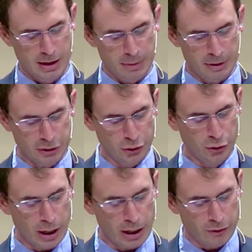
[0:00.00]
But the
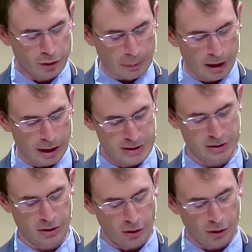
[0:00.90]
whoever applies
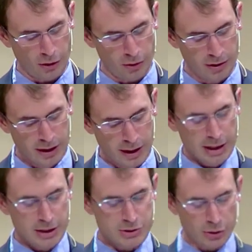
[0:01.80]
to all,
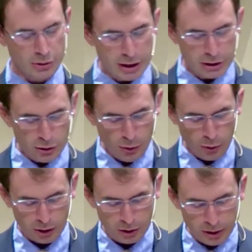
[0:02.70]
so that you
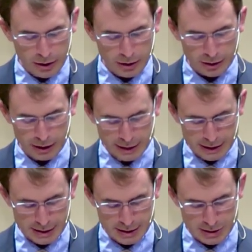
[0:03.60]
are clear that
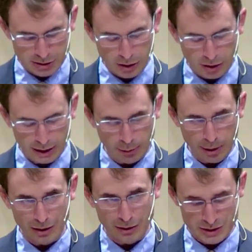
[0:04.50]
this is talking
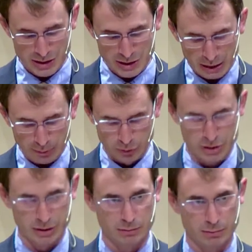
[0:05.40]
about
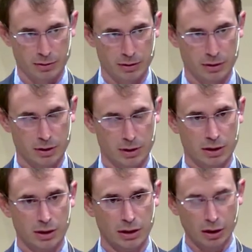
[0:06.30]
discipleship
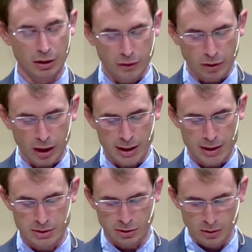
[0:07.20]
of
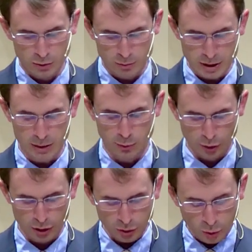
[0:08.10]
Christ, turn with me
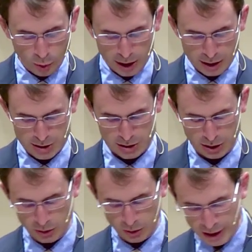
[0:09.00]
real quick just
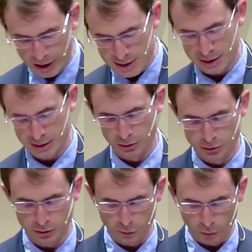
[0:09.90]
to glance at
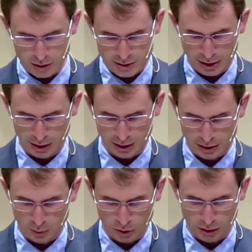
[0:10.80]
Luke 14.
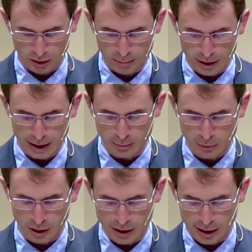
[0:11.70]
We're going to come back to
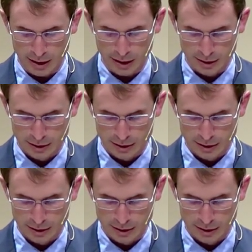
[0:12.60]
Mark 9.